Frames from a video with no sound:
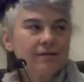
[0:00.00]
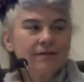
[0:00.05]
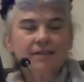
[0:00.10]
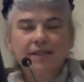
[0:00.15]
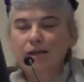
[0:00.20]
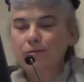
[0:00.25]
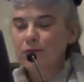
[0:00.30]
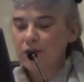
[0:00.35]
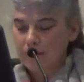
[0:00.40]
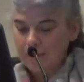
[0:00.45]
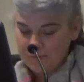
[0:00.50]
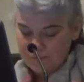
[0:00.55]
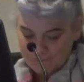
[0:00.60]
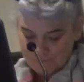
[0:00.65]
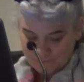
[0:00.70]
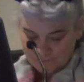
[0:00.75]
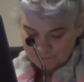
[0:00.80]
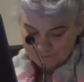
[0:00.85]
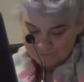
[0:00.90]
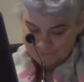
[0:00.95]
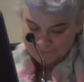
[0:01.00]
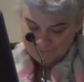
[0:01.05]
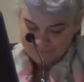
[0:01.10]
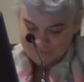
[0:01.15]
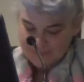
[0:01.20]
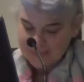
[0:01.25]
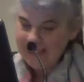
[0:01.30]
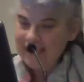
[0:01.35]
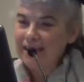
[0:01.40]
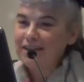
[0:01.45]
Time's up.
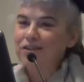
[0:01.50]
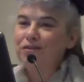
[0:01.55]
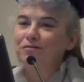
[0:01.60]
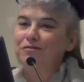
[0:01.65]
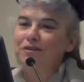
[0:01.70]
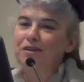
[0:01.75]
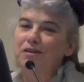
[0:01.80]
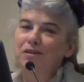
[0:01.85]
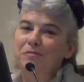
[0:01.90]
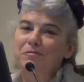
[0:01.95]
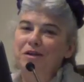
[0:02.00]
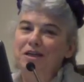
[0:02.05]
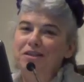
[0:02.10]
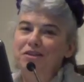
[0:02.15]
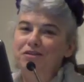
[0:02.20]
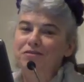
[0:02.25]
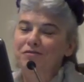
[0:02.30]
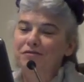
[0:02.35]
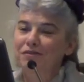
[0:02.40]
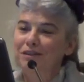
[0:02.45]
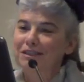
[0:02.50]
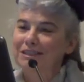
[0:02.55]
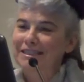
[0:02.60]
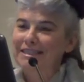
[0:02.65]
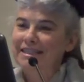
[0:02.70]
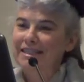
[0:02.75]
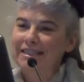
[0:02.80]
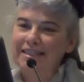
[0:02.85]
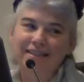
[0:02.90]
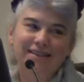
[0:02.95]
Thank you very much for
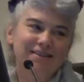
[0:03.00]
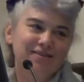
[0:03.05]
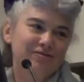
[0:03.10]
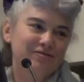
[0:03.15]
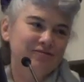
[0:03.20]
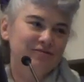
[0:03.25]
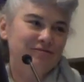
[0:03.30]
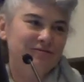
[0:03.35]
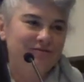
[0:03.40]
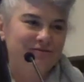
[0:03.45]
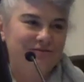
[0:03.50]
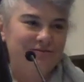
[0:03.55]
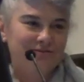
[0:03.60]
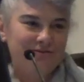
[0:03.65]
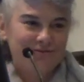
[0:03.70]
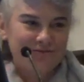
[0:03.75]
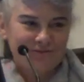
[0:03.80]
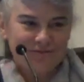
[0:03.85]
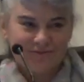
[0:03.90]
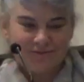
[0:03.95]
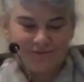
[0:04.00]
listening.